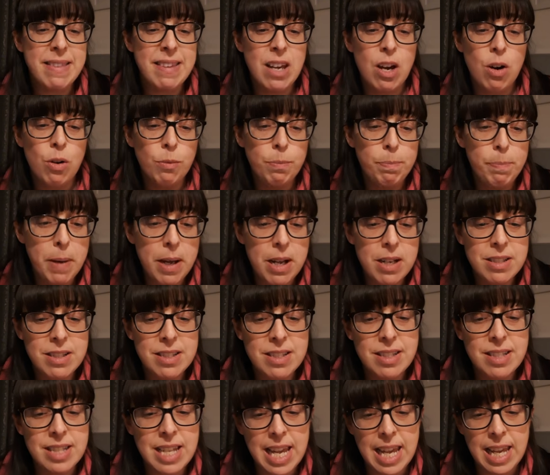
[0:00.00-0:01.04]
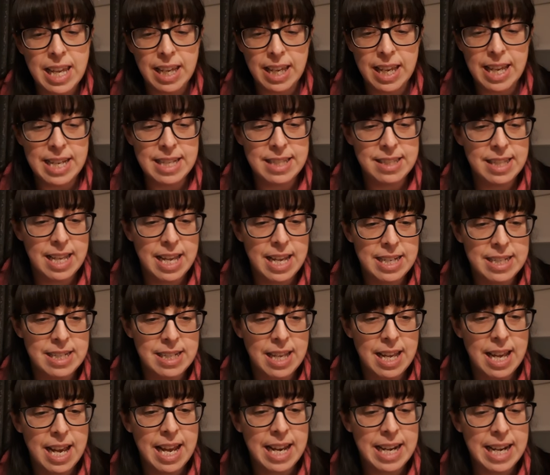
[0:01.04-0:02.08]
the old bird sing, he said,
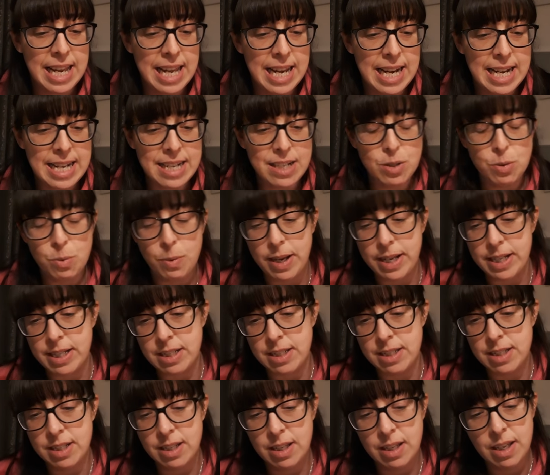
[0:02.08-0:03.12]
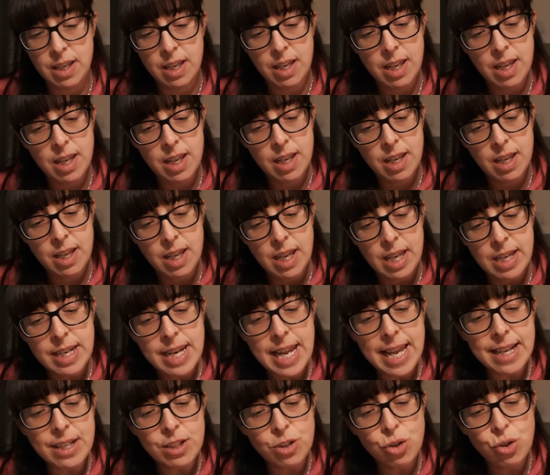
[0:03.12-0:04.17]
and in it went.
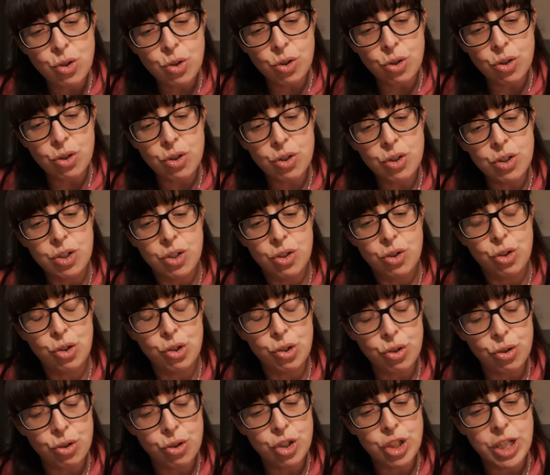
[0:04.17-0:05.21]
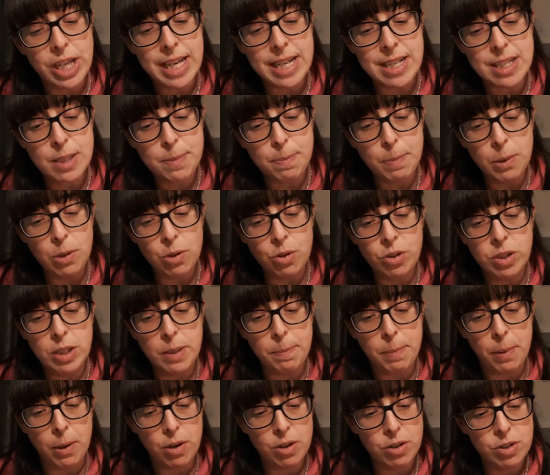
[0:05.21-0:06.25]
Next, George explored the
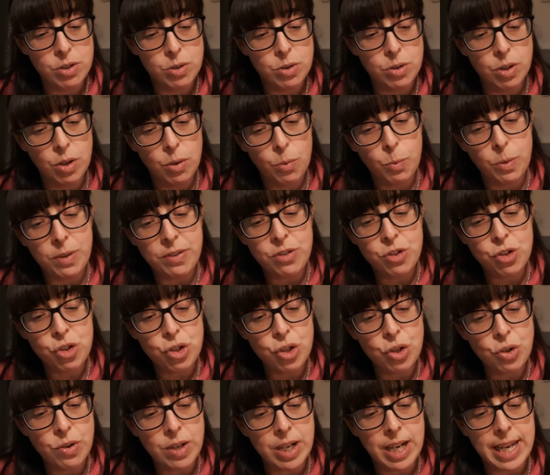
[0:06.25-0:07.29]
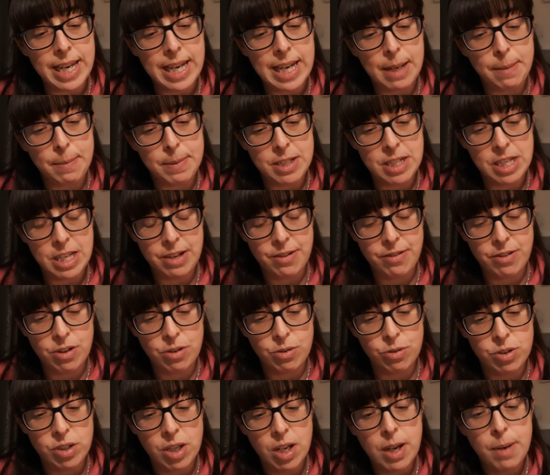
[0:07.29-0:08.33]
box with shoe cleaning
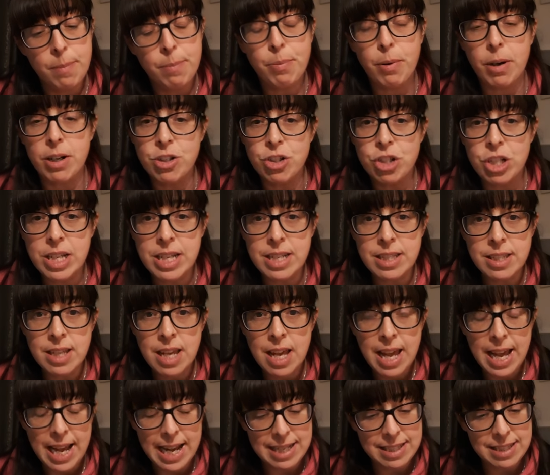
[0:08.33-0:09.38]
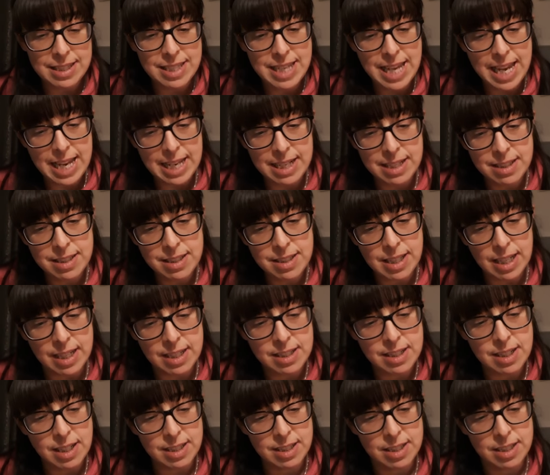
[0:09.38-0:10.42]
materials, brushes, and tins
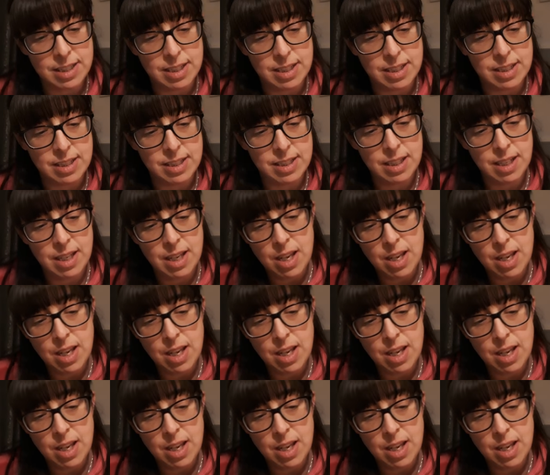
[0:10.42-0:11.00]
and dusters.